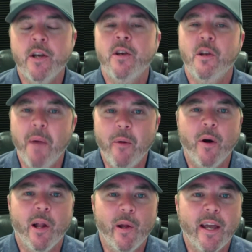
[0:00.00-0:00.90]
you may
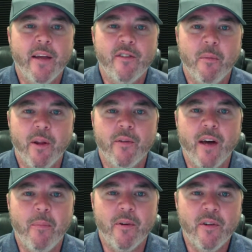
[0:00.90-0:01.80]
want to look at some of those
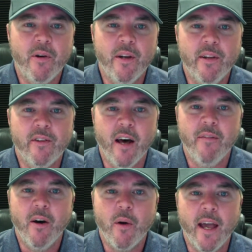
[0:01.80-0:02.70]
opportunities
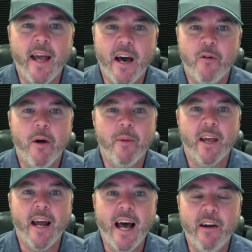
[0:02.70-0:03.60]
of, okay, how do I
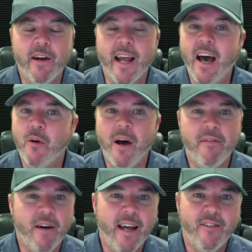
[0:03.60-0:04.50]
begin hiring? How do I
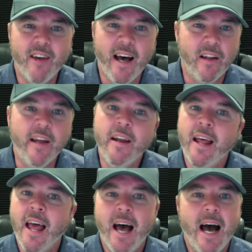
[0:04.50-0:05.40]
find talent?
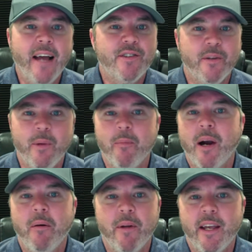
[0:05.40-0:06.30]
I should be
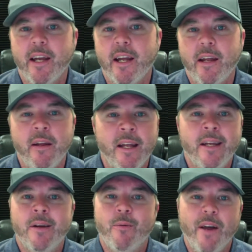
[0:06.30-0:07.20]
probably getting
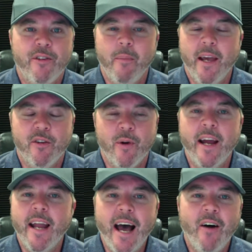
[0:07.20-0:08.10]
resumes
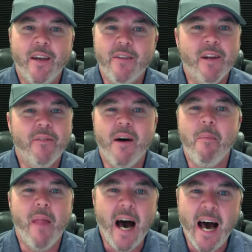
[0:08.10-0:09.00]
right now, even if
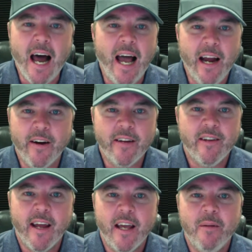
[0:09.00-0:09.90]
I'm not hiring
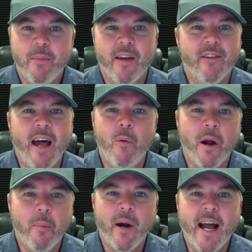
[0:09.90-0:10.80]
today, because I
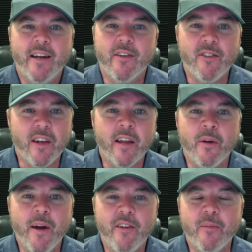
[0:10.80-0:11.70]
want to practice seeing
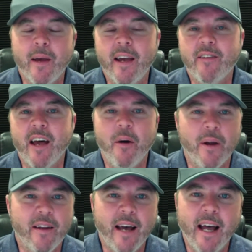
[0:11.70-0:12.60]
the resumes. I
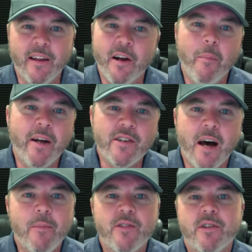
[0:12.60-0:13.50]
want to dial in on my
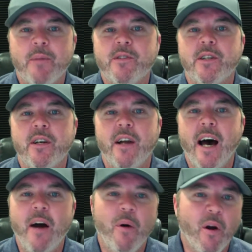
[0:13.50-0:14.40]
job description.
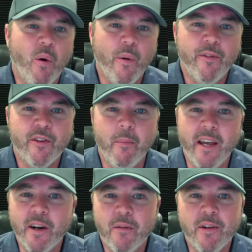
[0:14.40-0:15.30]
I want to hold some
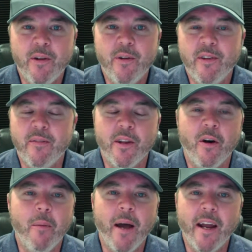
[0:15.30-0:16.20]
interviews, even
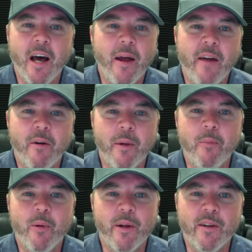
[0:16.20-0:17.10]
though I might not ever be
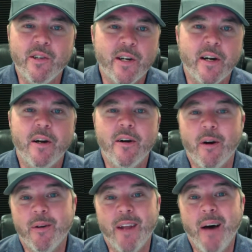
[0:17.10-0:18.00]
pulling the trigger
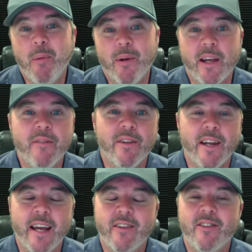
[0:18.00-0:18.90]
or not pulling it for the
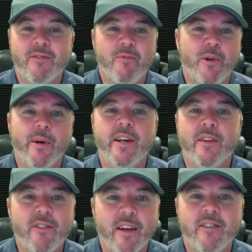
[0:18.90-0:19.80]
next 3
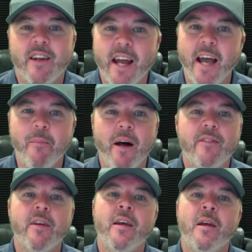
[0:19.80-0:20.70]
to 6 to 9
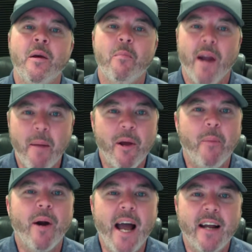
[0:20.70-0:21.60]
months. But I'm going
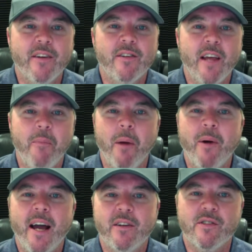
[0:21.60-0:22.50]
to practice, and my
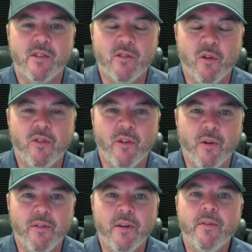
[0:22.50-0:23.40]
practice just looks a
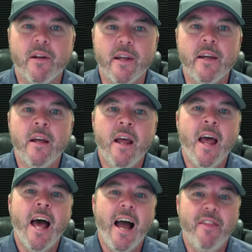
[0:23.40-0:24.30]
little differently.
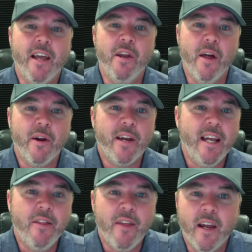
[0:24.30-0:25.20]
I think another
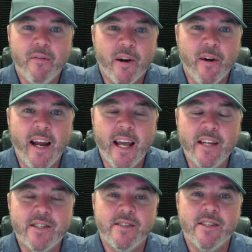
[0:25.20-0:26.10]
key thing for great
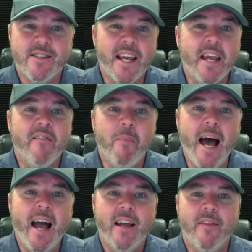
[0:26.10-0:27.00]
agents is they give
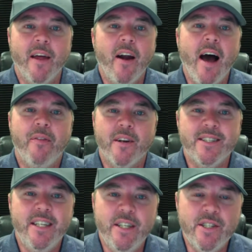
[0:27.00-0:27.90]
back, and they're out there
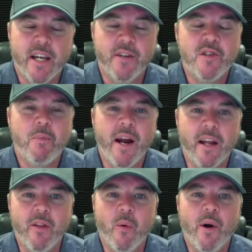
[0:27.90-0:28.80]
teaching and
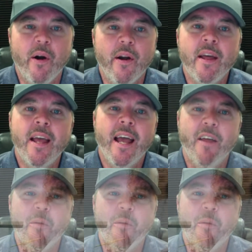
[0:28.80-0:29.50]
spreading the word. And